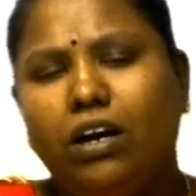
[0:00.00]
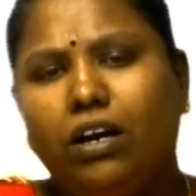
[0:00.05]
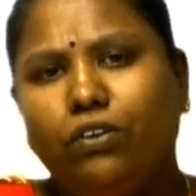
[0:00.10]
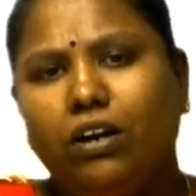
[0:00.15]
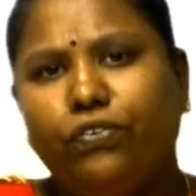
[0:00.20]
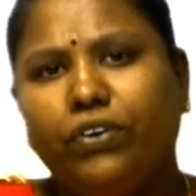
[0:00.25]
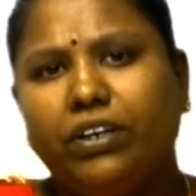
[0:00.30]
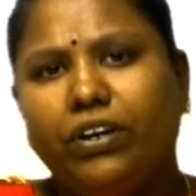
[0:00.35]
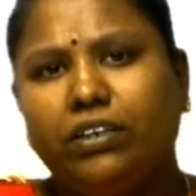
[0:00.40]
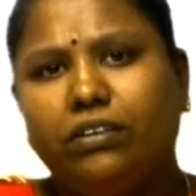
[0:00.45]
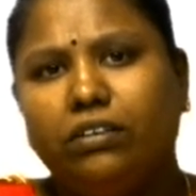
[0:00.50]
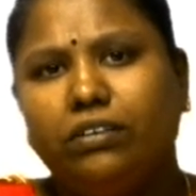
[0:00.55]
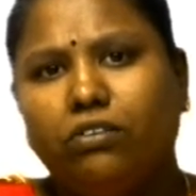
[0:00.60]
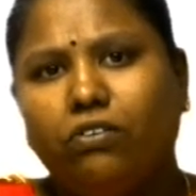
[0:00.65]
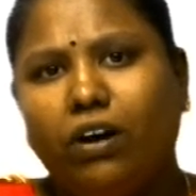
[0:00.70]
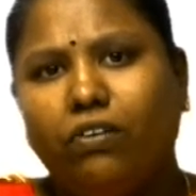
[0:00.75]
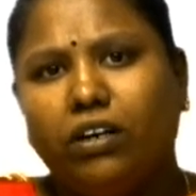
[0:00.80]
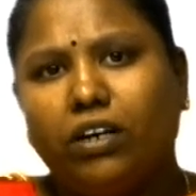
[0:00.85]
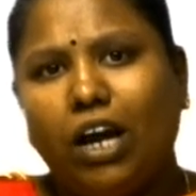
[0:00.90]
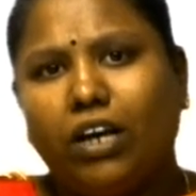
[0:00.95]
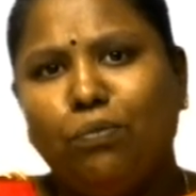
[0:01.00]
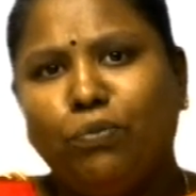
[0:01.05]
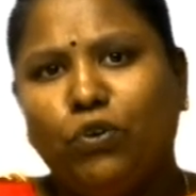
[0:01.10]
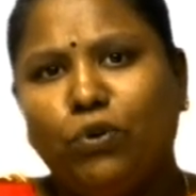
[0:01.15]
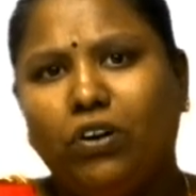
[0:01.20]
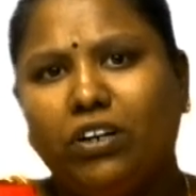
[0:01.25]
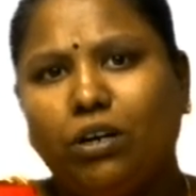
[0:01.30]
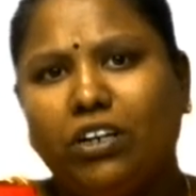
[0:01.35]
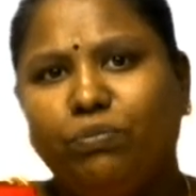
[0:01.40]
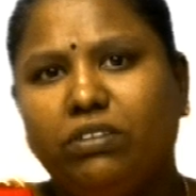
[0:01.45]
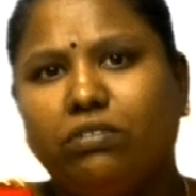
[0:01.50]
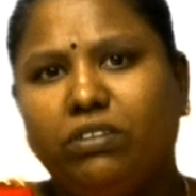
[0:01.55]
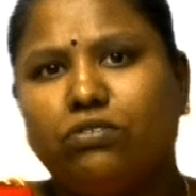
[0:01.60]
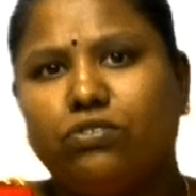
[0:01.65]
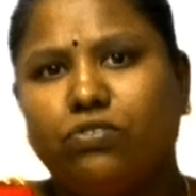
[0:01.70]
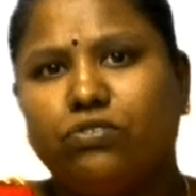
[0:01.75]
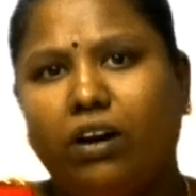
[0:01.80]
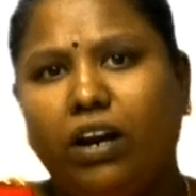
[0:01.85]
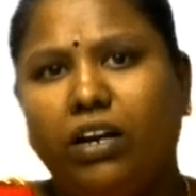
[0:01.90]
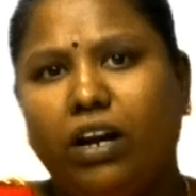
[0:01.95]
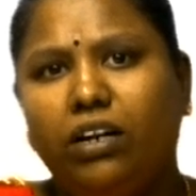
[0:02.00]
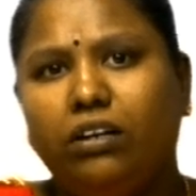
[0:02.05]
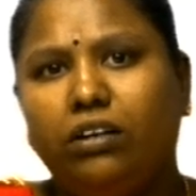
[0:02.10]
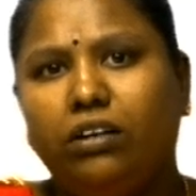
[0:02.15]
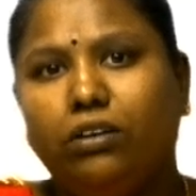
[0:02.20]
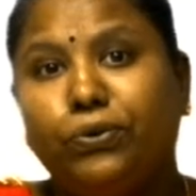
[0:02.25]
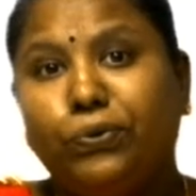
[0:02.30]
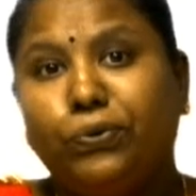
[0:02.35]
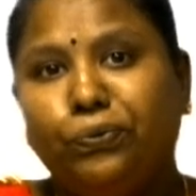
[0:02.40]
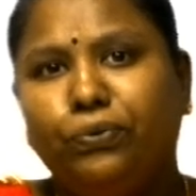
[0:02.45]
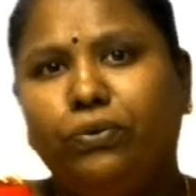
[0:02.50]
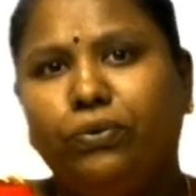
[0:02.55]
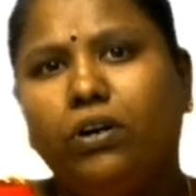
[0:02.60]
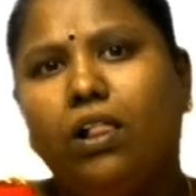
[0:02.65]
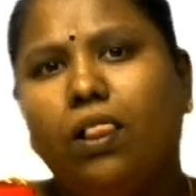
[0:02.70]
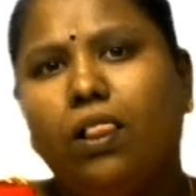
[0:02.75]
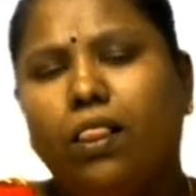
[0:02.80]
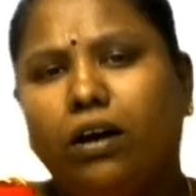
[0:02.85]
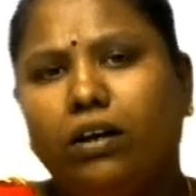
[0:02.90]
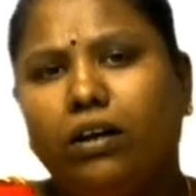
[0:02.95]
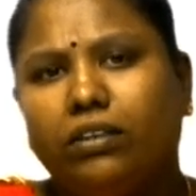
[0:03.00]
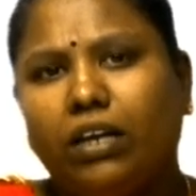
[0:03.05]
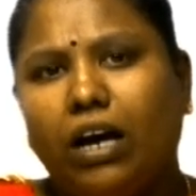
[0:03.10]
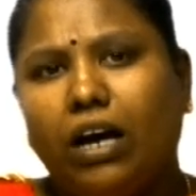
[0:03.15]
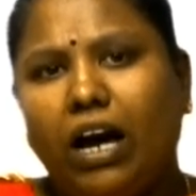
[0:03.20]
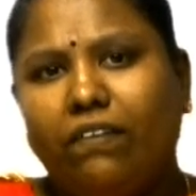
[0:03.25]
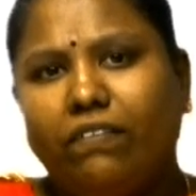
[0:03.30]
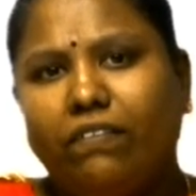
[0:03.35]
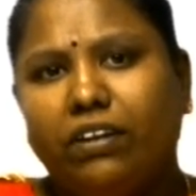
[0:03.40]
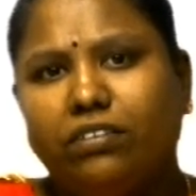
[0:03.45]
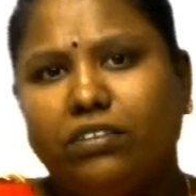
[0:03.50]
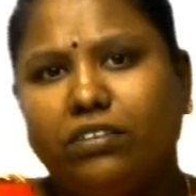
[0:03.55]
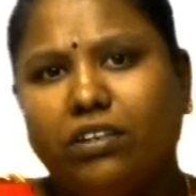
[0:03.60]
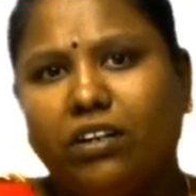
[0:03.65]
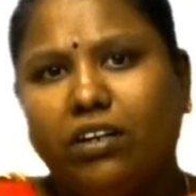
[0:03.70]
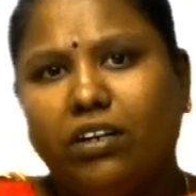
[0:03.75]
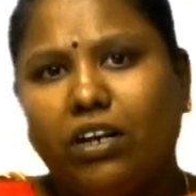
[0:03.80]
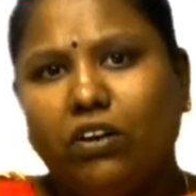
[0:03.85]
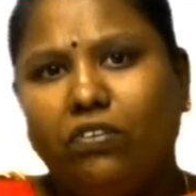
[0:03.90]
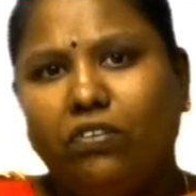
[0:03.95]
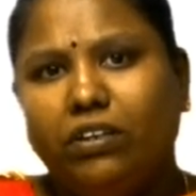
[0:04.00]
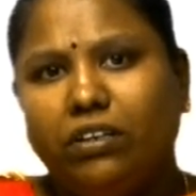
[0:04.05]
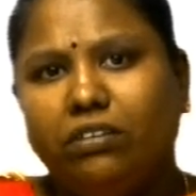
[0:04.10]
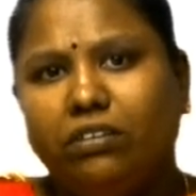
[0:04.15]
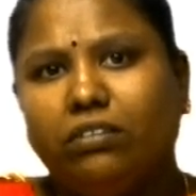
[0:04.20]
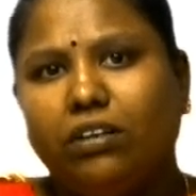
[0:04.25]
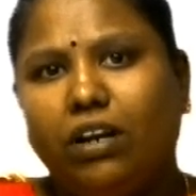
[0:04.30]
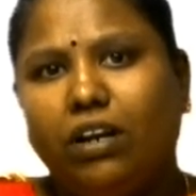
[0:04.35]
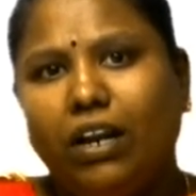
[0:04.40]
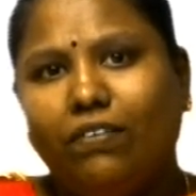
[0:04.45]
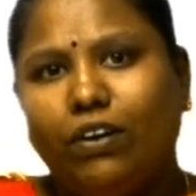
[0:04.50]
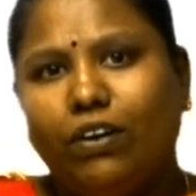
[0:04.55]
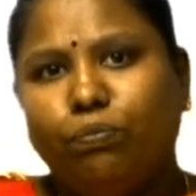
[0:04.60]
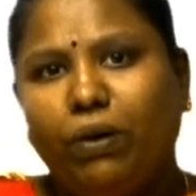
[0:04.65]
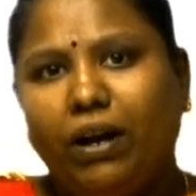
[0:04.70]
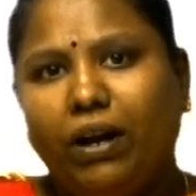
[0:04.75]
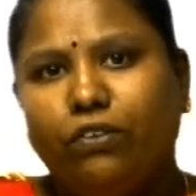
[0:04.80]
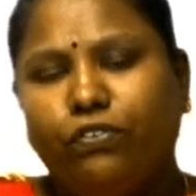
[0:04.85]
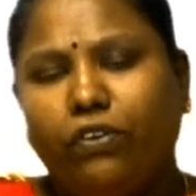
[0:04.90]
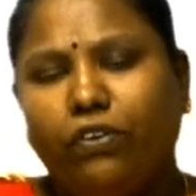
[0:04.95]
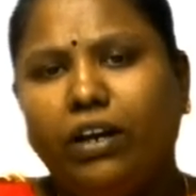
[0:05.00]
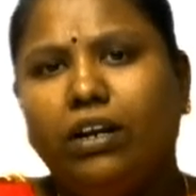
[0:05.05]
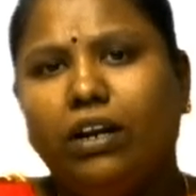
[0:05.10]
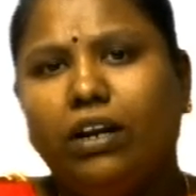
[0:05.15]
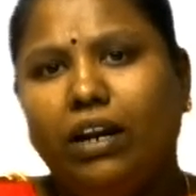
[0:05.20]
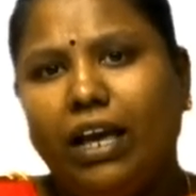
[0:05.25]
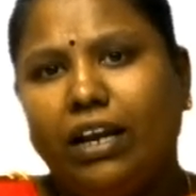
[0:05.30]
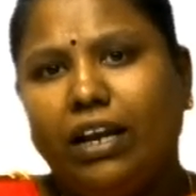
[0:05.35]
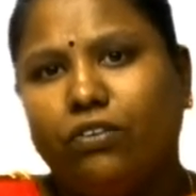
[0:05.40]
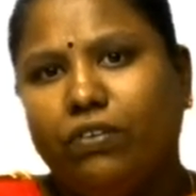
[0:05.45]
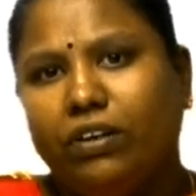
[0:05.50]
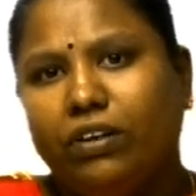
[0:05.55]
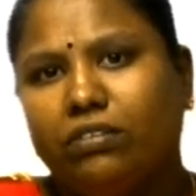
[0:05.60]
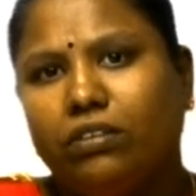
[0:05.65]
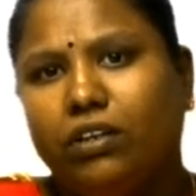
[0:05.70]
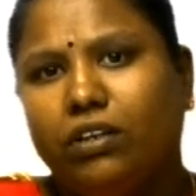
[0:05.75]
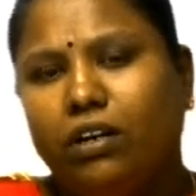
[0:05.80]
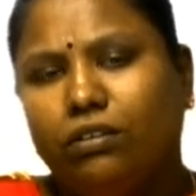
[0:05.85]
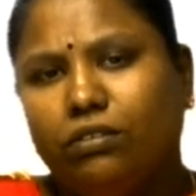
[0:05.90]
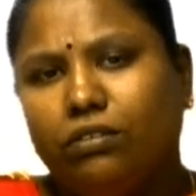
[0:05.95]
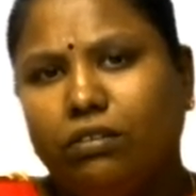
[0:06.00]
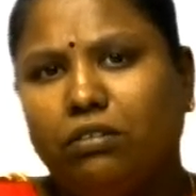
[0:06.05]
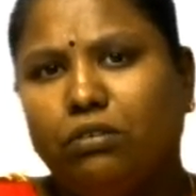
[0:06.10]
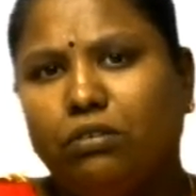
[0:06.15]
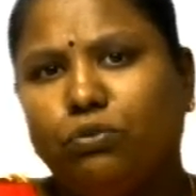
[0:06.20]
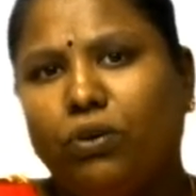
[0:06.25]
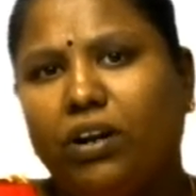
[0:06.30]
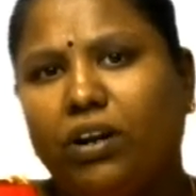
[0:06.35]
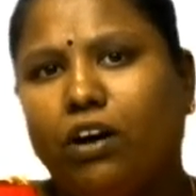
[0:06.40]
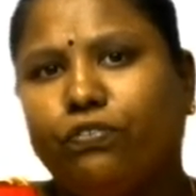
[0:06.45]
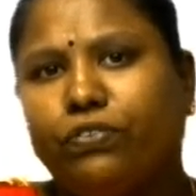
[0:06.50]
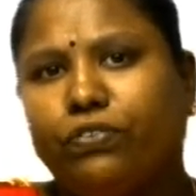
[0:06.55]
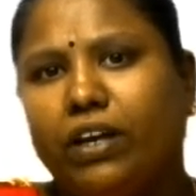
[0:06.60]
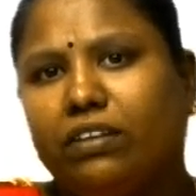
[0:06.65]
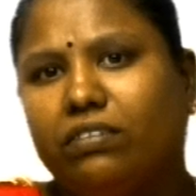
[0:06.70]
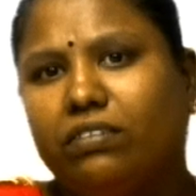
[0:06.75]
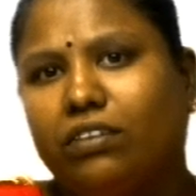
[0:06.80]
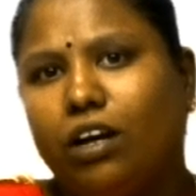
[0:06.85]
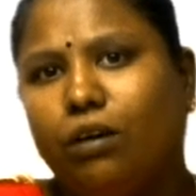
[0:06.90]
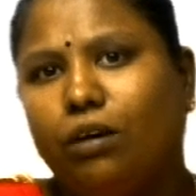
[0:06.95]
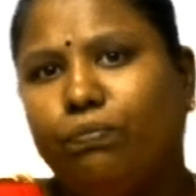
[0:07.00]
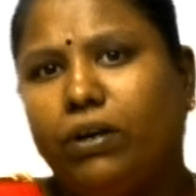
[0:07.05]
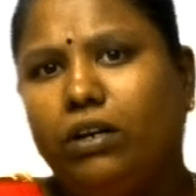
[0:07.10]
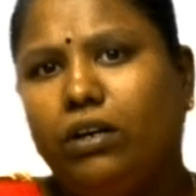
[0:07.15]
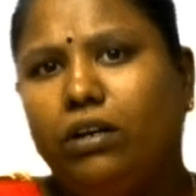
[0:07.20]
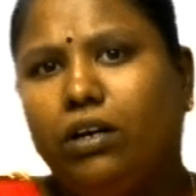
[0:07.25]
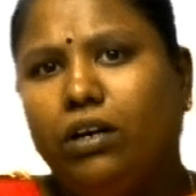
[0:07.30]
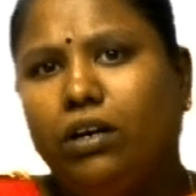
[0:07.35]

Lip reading: If your time quantum 12, 2, the average turnaround is 11.5. Likewise, this is one of the example.